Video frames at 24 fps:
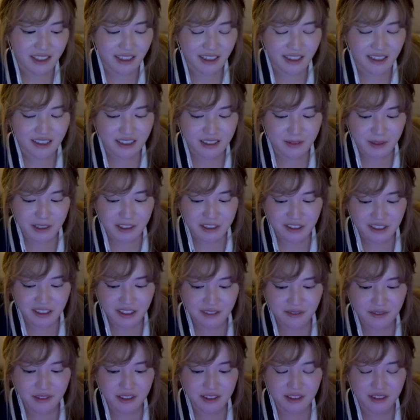And especially
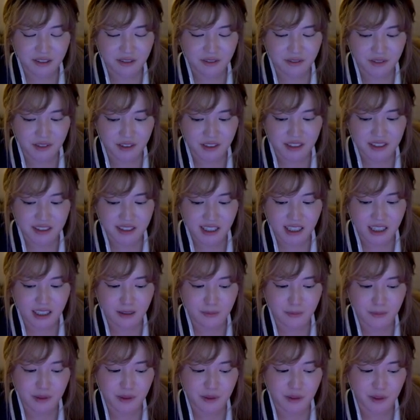if it's the first
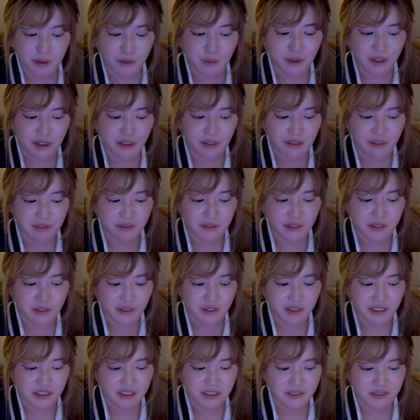time you're going through
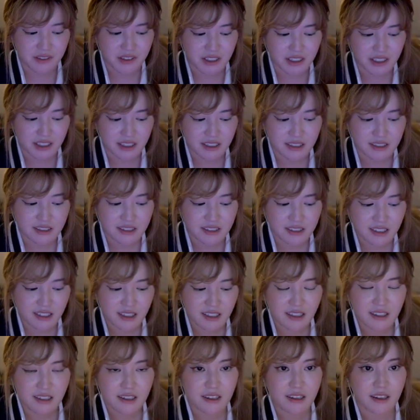these feelings,
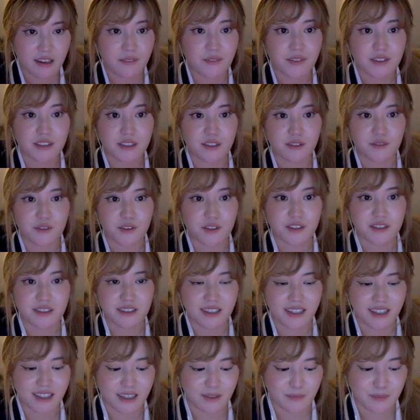if it's the first
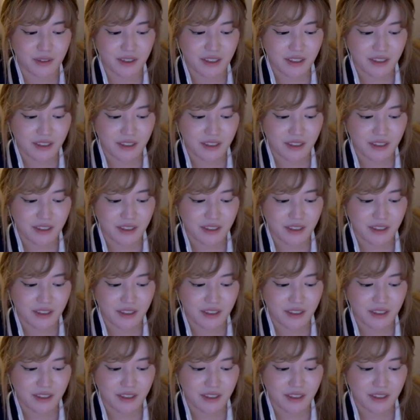time